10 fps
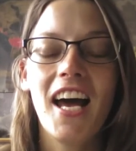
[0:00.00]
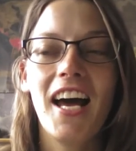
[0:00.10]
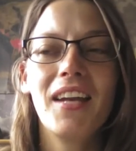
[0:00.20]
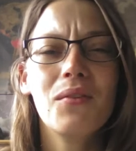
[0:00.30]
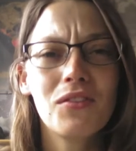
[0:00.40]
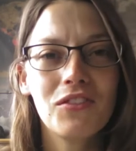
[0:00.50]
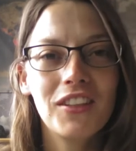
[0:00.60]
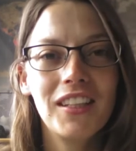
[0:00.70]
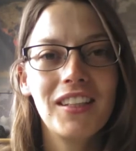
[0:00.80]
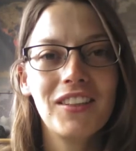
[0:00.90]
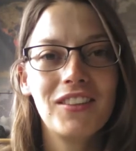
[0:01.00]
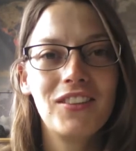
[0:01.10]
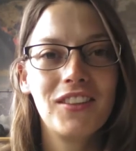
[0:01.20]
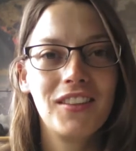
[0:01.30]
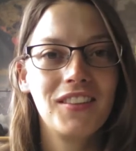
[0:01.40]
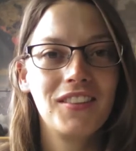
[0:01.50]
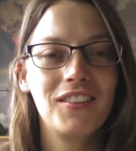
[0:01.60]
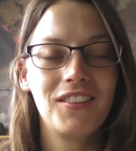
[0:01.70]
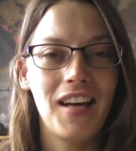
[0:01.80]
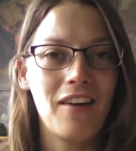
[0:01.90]
And it was really good to
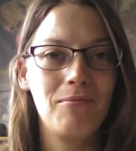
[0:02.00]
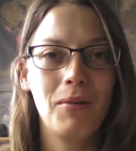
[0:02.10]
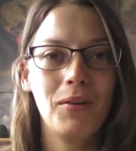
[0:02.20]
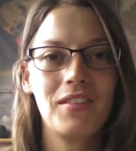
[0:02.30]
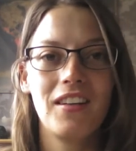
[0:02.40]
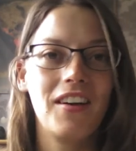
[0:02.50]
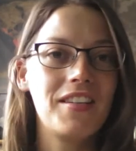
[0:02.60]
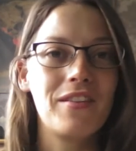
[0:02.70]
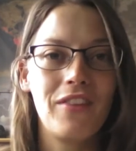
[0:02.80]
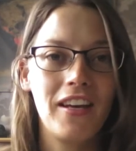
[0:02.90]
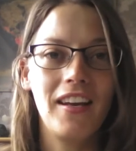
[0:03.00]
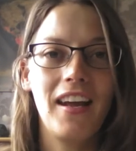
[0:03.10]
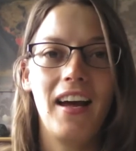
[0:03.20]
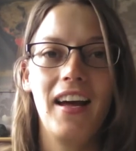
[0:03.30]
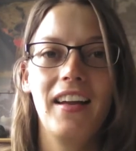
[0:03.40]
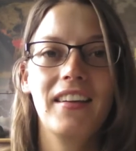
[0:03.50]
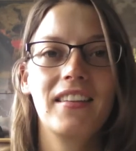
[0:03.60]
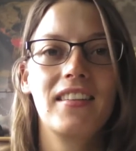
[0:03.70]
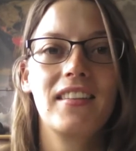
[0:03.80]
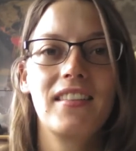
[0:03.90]
have both sides of it
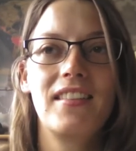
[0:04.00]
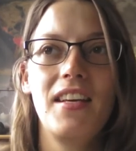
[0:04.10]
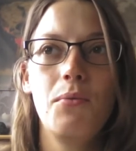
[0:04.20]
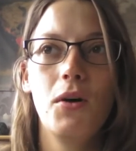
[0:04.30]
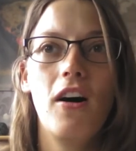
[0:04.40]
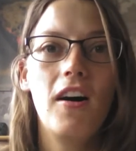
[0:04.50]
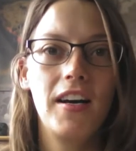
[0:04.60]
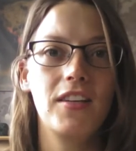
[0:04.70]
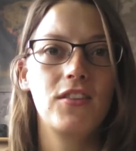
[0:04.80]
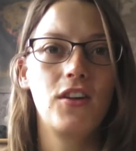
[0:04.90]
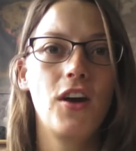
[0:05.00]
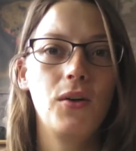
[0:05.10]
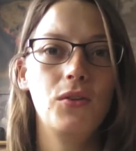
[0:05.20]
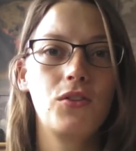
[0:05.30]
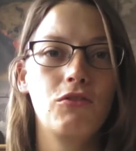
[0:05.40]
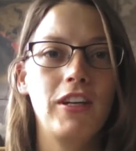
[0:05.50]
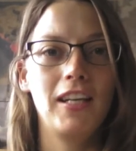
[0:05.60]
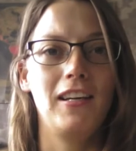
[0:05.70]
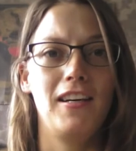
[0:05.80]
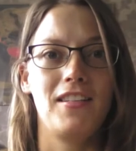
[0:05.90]
and see what I as a coach
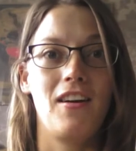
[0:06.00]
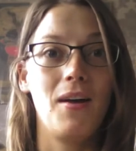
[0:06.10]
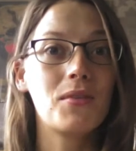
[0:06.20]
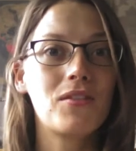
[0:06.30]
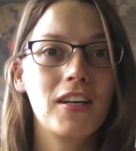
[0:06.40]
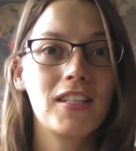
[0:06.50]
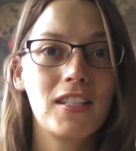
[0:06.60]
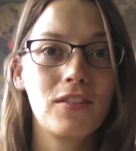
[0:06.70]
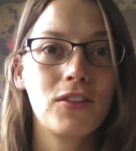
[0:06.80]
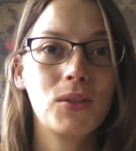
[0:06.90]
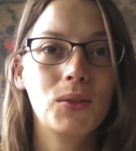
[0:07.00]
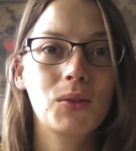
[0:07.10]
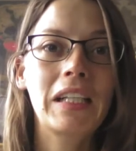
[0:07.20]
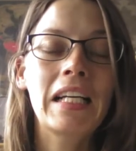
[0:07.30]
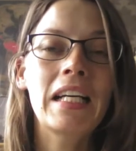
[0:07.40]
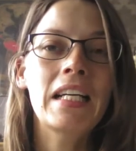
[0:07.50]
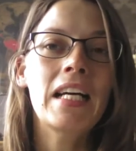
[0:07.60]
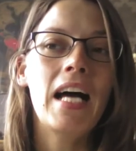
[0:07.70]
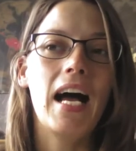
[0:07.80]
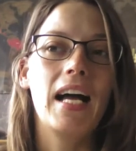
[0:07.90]
realised I was finding difficult,
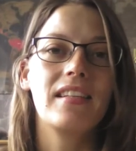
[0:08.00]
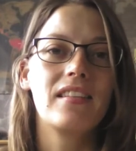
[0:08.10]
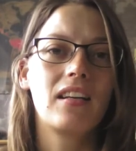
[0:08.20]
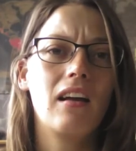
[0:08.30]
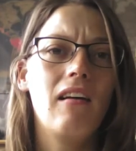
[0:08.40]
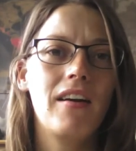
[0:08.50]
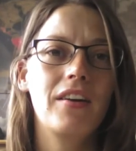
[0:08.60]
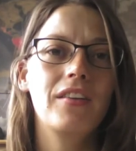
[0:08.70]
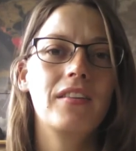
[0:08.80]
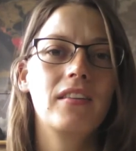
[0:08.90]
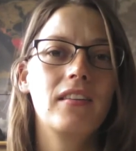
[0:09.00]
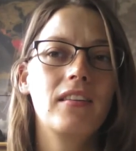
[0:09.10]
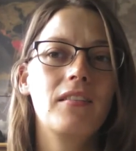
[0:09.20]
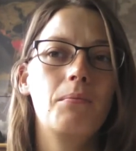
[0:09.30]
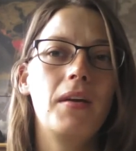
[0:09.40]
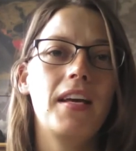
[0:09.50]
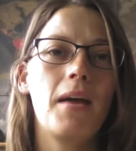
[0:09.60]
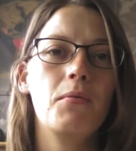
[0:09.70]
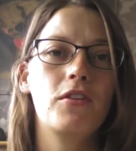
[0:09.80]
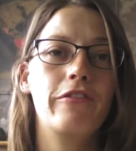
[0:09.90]
and as a client being
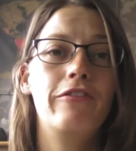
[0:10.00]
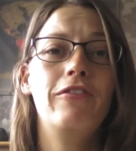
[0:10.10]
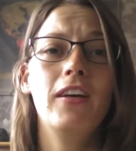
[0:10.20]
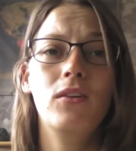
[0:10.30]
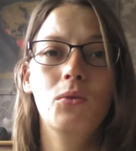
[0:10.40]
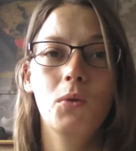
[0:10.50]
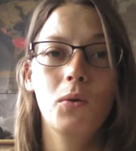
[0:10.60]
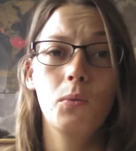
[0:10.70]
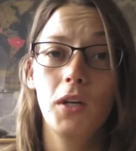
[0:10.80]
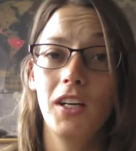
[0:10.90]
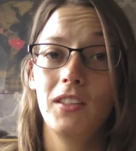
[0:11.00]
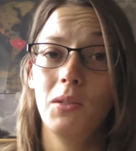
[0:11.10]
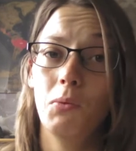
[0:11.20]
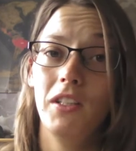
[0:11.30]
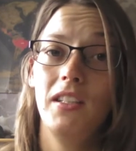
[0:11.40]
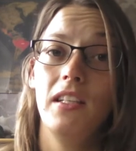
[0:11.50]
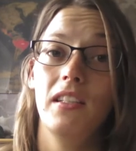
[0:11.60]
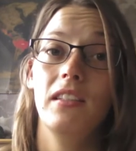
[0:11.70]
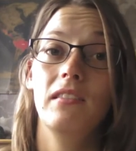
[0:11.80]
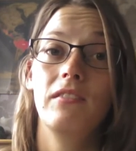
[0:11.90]
able to feel what worked and what
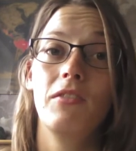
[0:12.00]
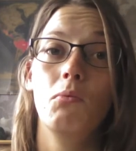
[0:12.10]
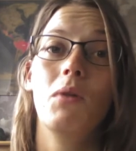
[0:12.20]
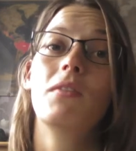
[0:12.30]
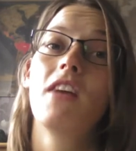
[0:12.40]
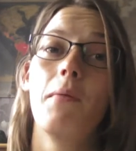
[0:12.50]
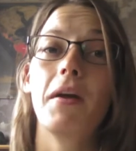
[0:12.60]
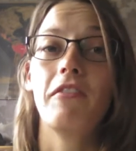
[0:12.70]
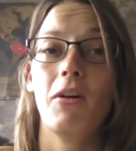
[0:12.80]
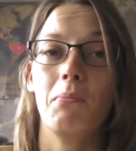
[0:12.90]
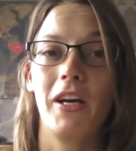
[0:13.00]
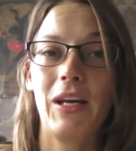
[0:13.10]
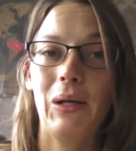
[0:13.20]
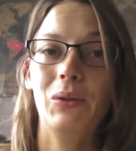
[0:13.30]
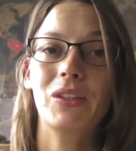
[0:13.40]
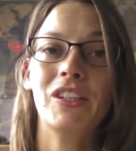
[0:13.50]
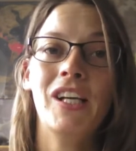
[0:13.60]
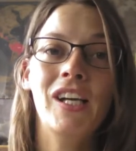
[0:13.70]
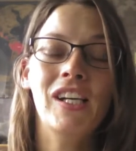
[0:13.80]
didn't from what was coming from my coach.